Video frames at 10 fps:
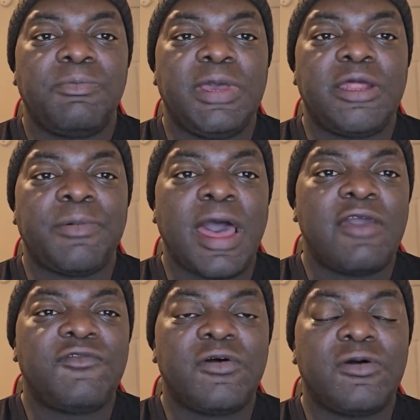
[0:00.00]
beat up
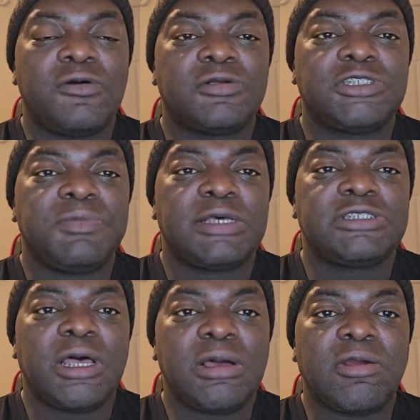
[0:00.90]
iPhones,
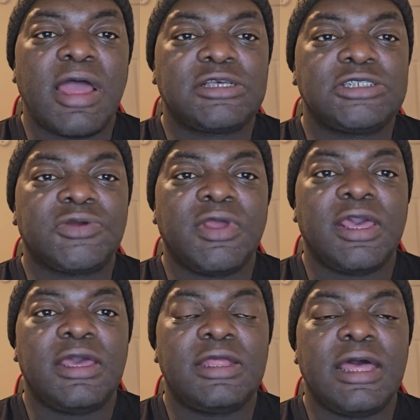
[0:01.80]
messed up, cracked
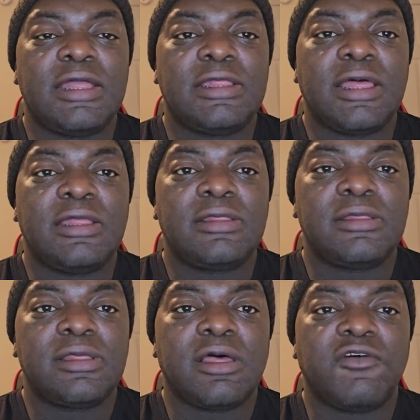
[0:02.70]
screen, and then
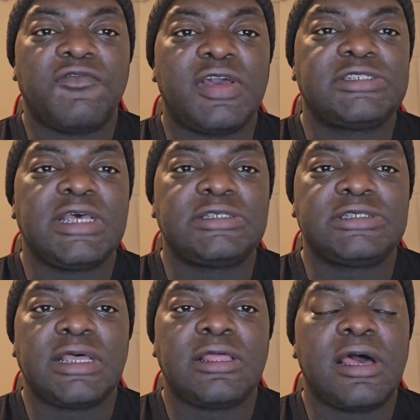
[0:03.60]
he'll fix it and
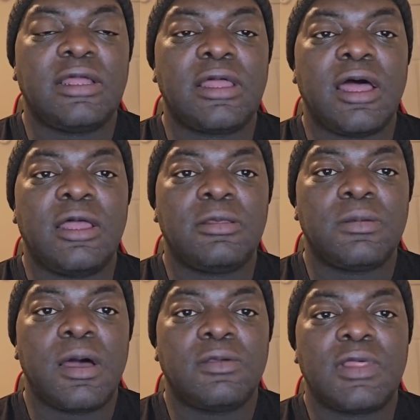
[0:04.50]
sell it on
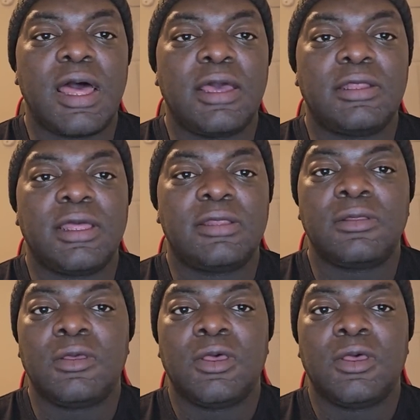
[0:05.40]
online, and